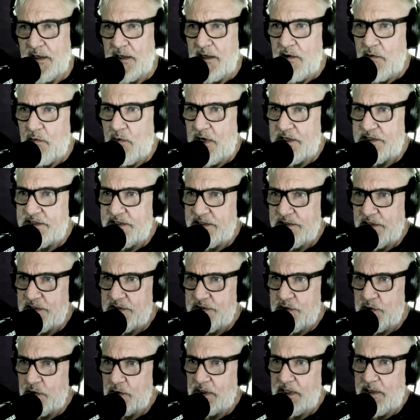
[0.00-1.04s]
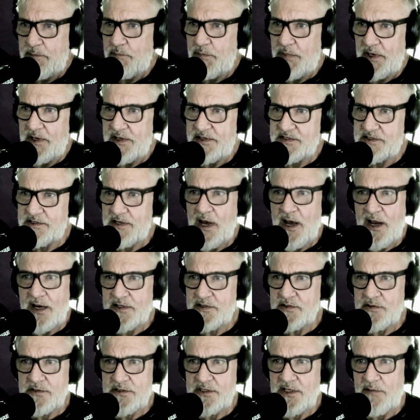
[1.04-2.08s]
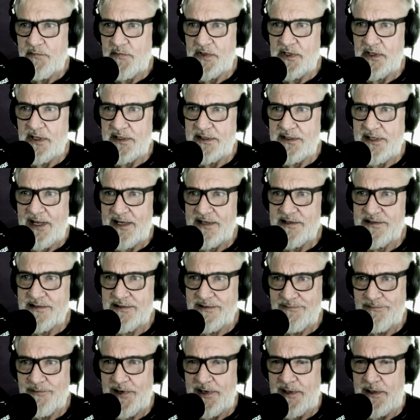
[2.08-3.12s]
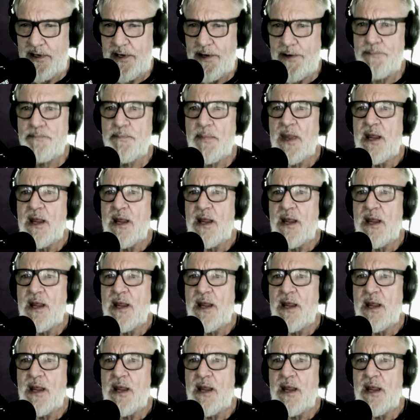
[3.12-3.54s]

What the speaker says: watching the tulip stocks or something like that right now.